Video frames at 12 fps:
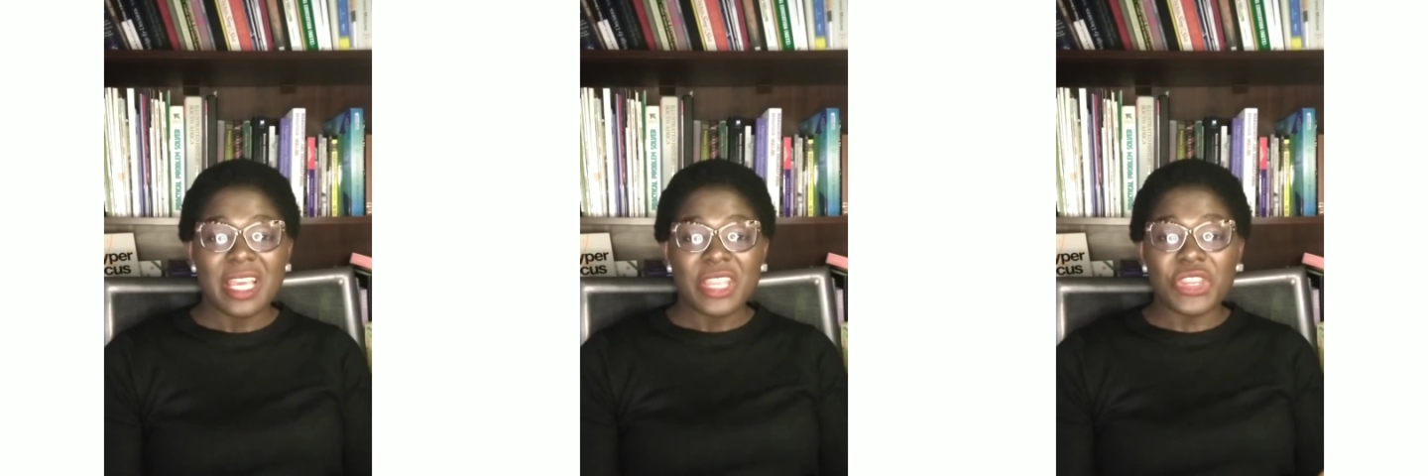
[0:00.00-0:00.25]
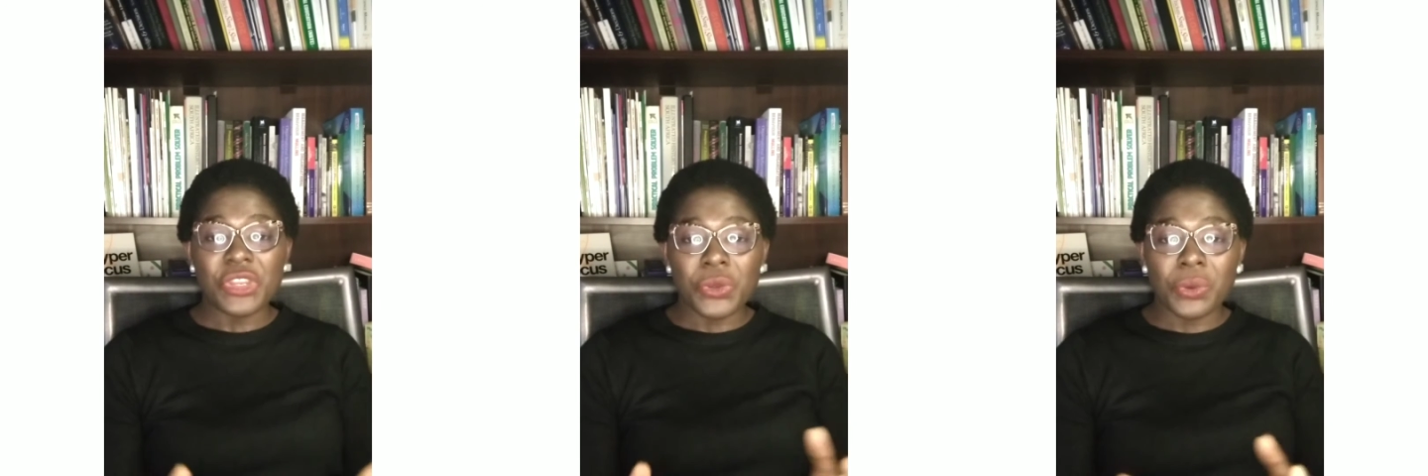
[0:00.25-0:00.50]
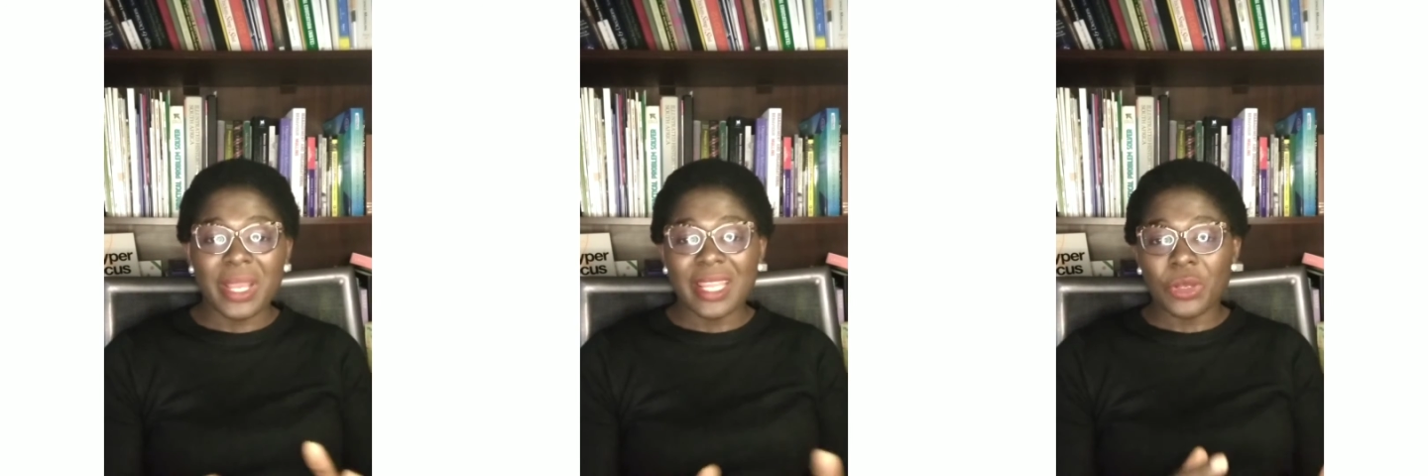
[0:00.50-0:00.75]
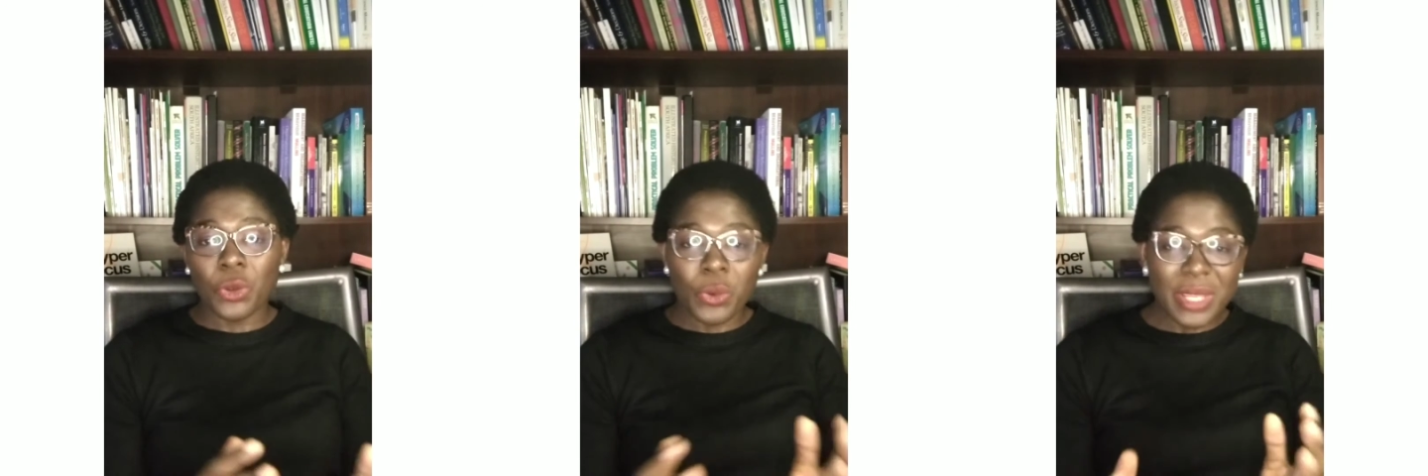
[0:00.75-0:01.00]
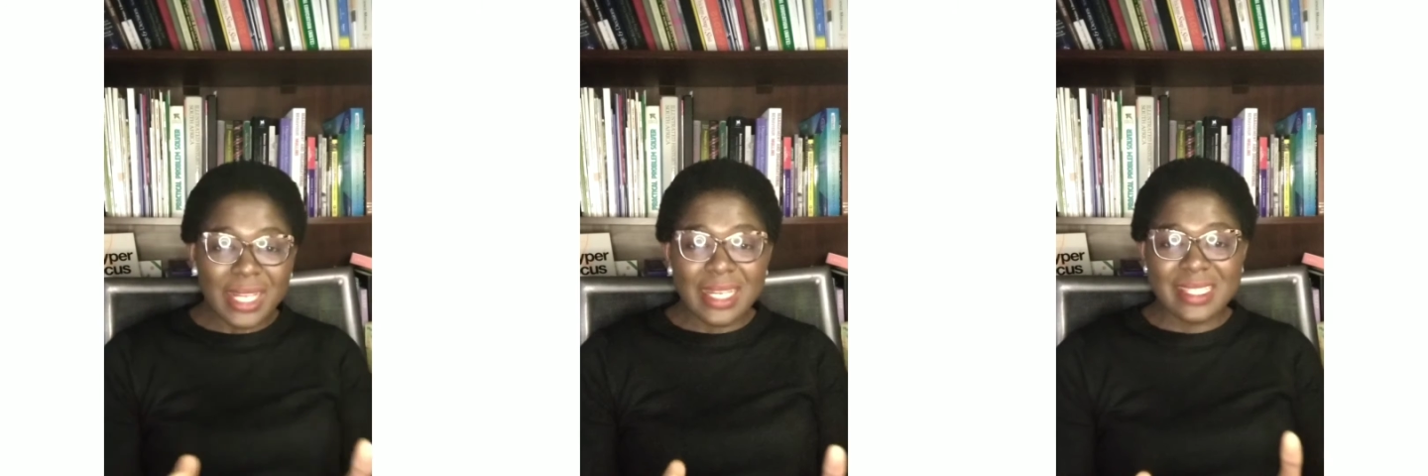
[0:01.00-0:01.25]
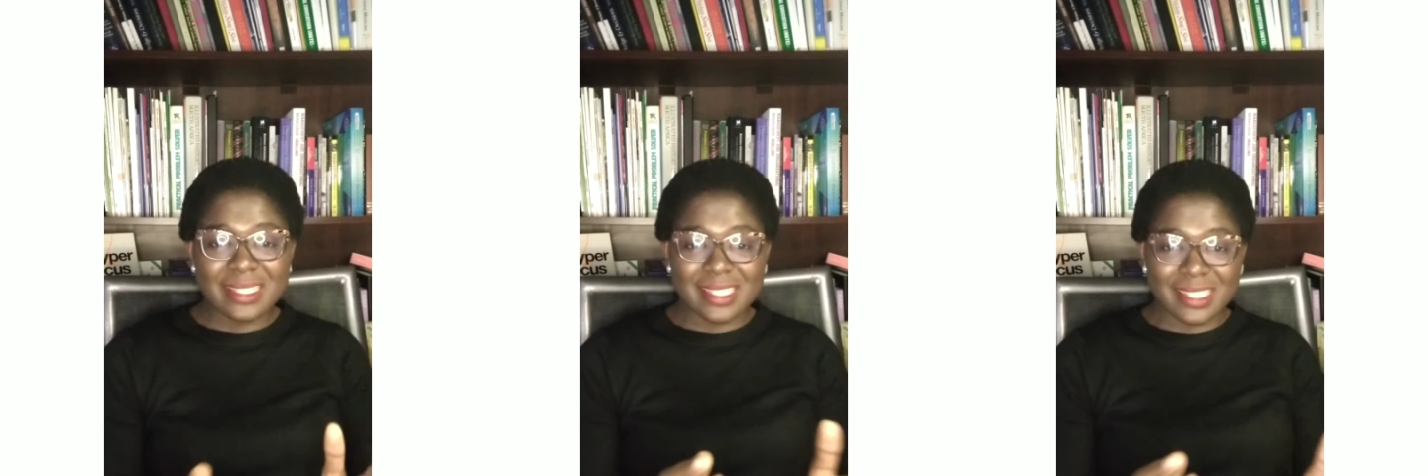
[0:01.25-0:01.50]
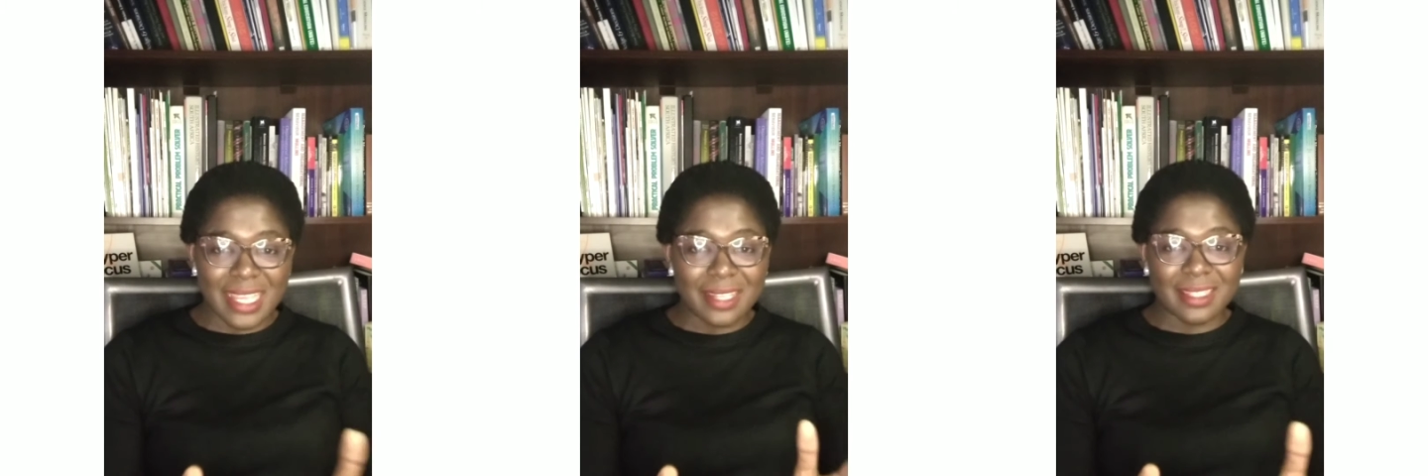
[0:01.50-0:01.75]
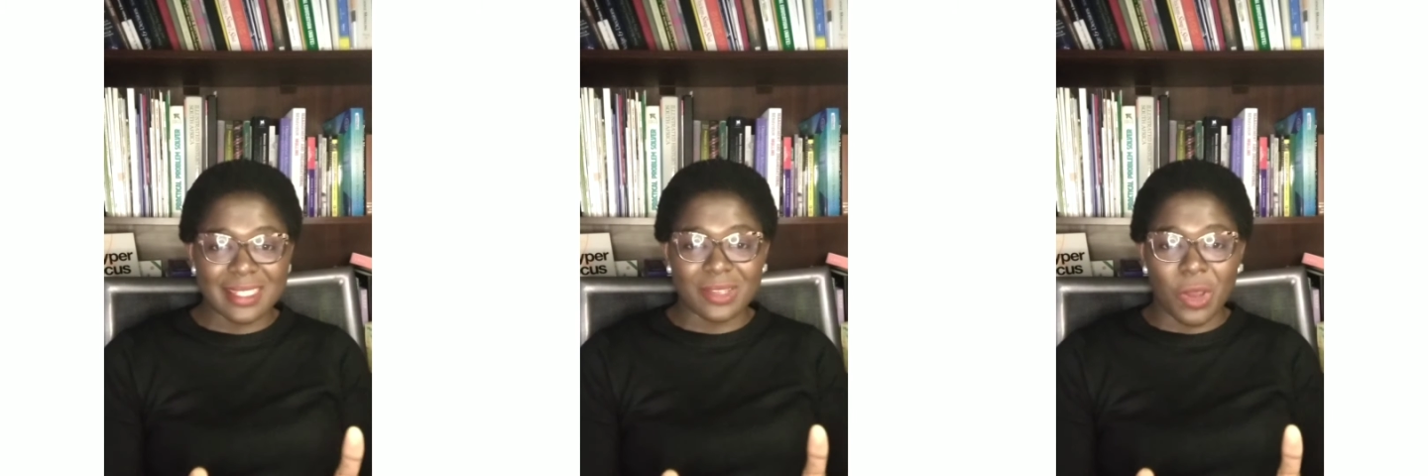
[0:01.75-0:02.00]
you can quickly
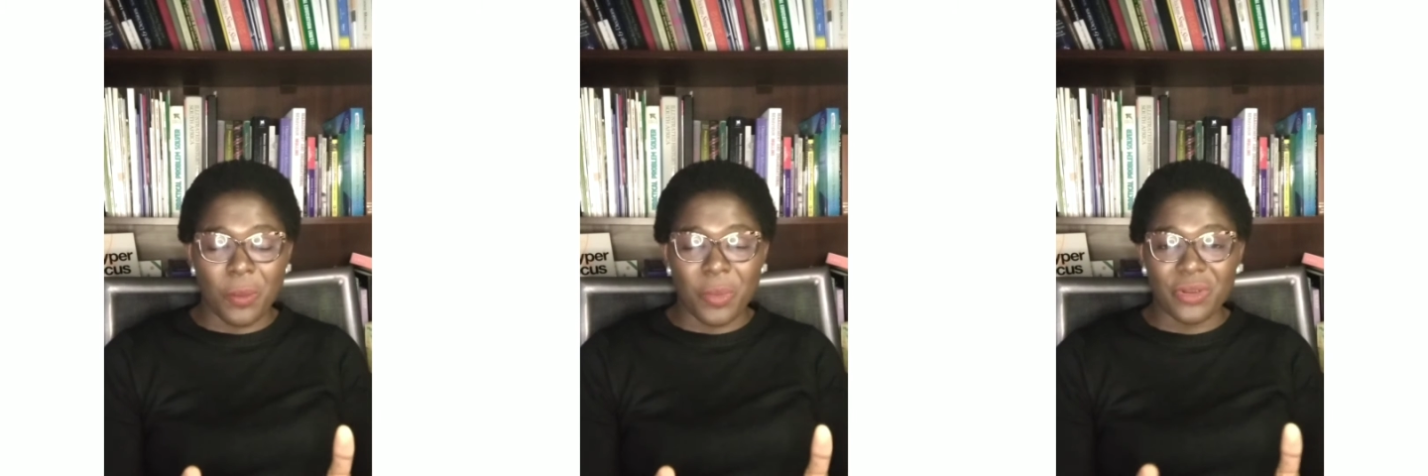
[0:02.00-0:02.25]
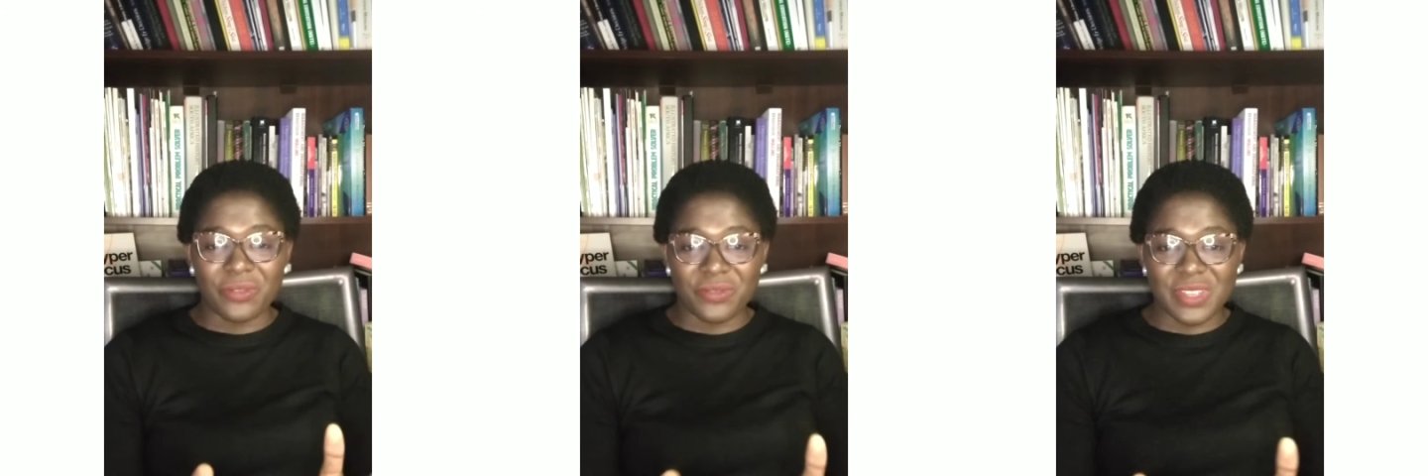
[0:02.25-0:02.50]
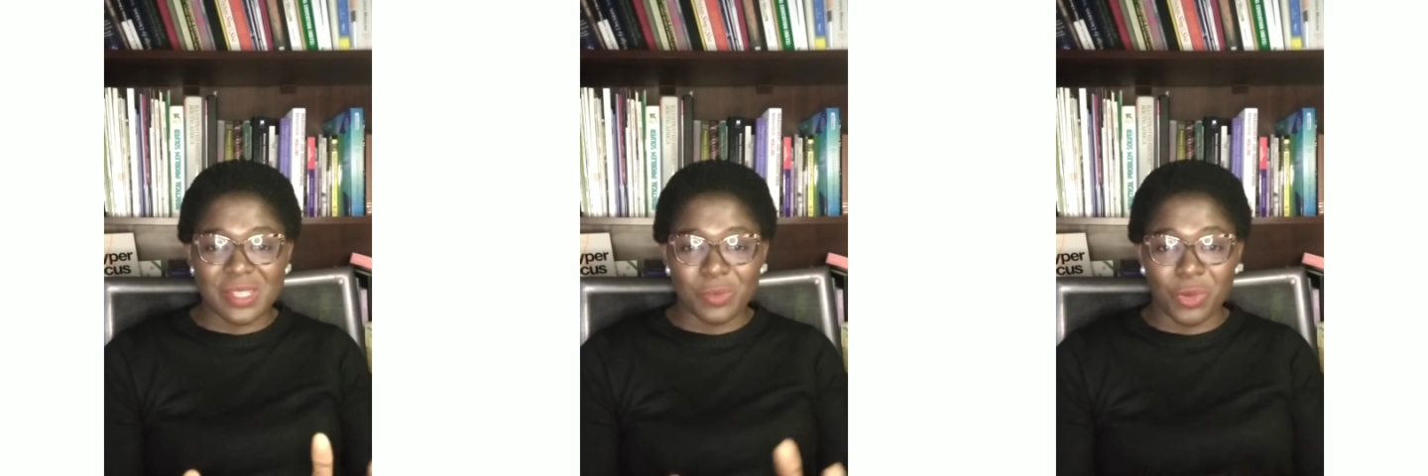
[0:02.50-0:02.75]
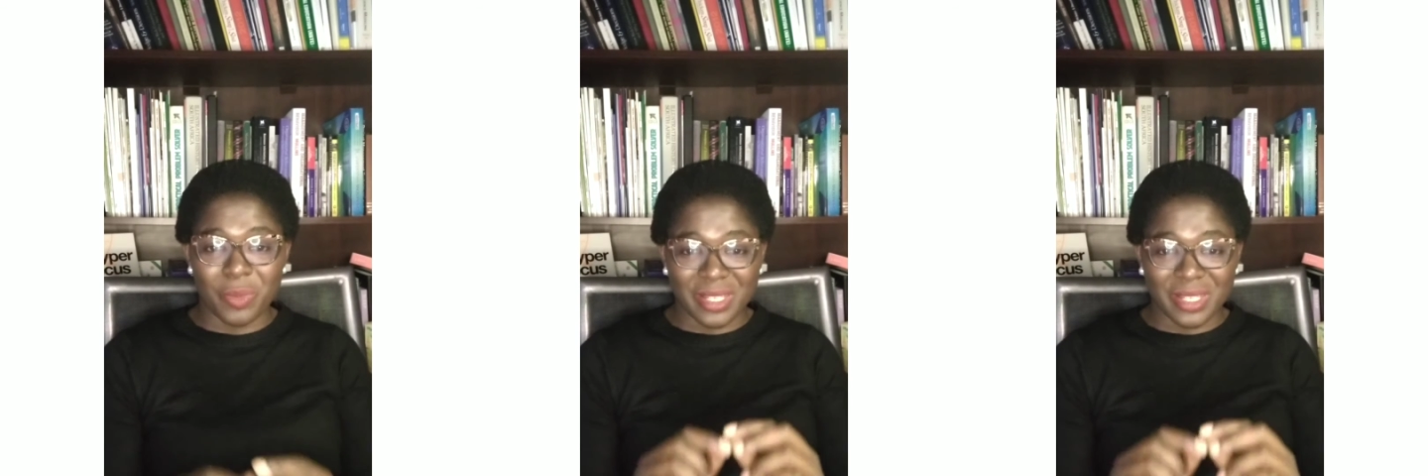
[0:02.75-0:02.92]
set this up on Facebook.